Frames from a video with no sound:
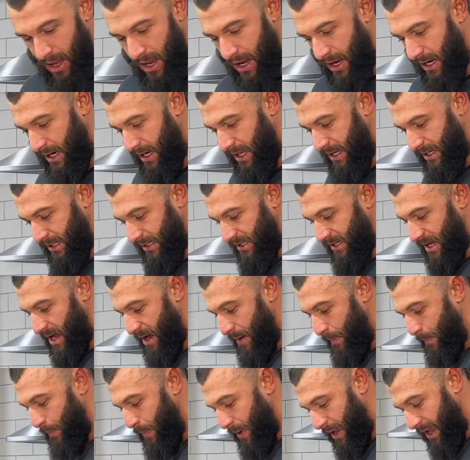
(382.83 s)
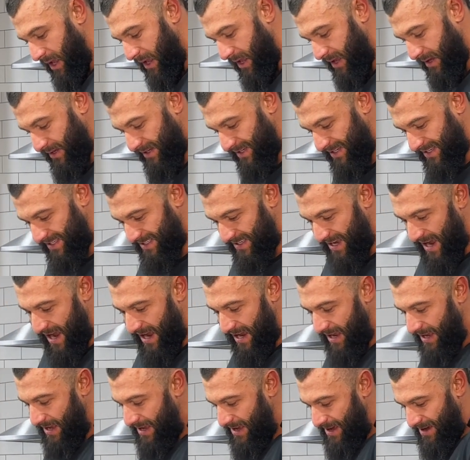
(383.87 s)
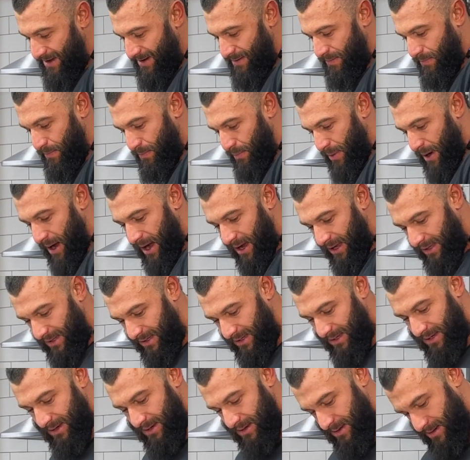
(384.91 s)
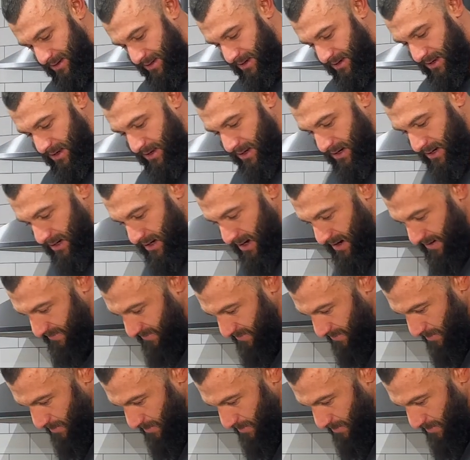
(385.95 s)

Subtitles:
It is a big steak, but never